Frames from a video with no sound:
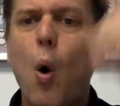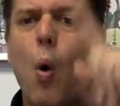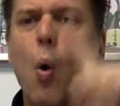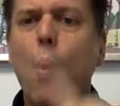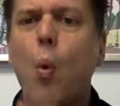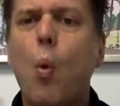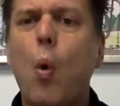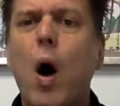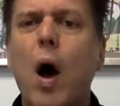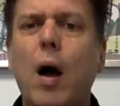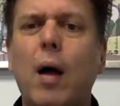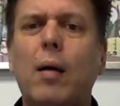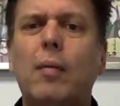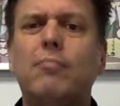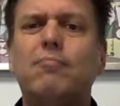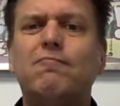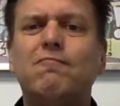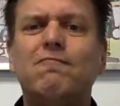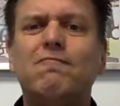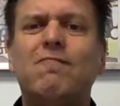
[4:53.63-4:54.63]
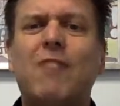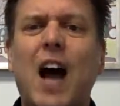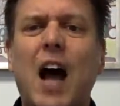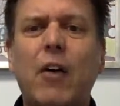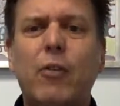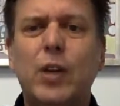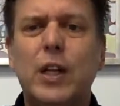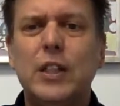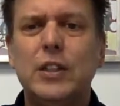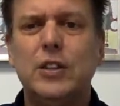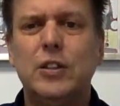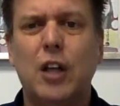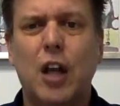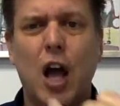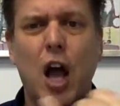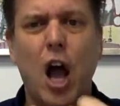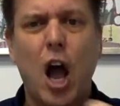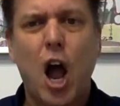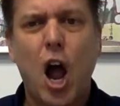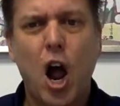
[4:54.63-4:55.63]
you'll know what the
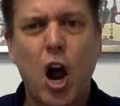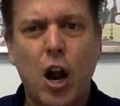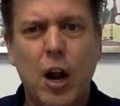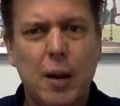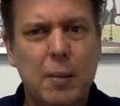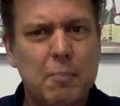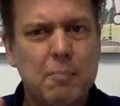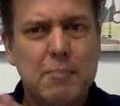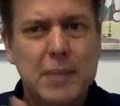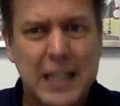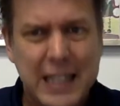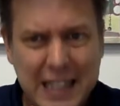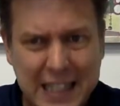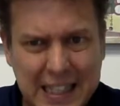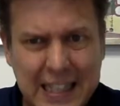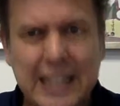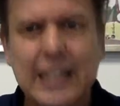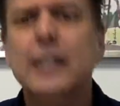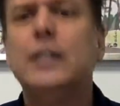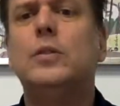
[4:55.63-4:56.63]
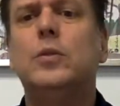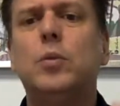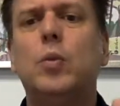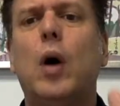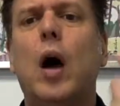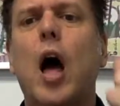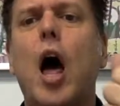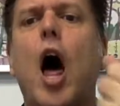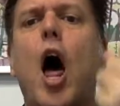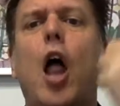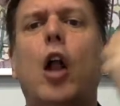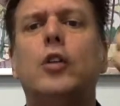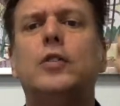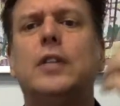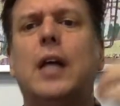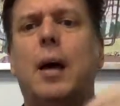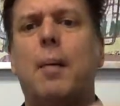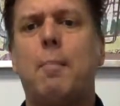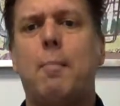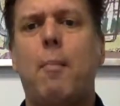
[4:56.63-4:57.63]
foundations of an art
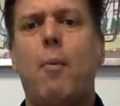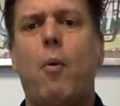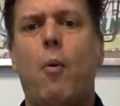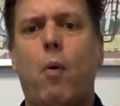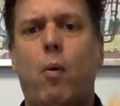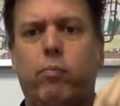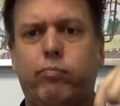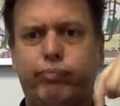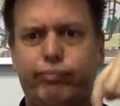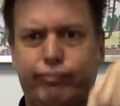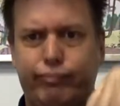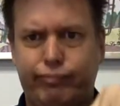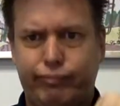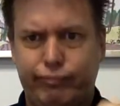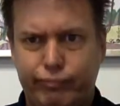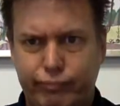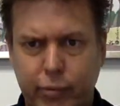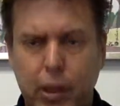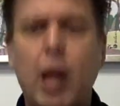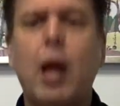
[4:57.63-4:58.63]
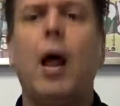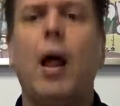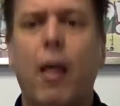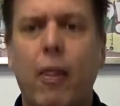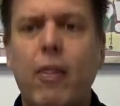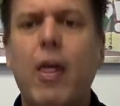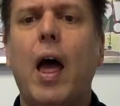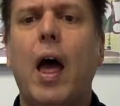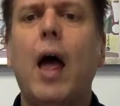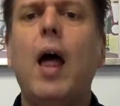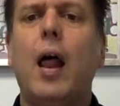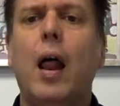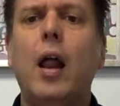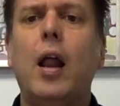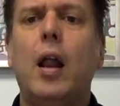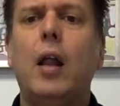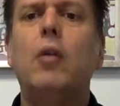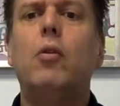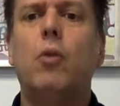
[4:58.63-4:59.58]
practice are, and you'll understand this.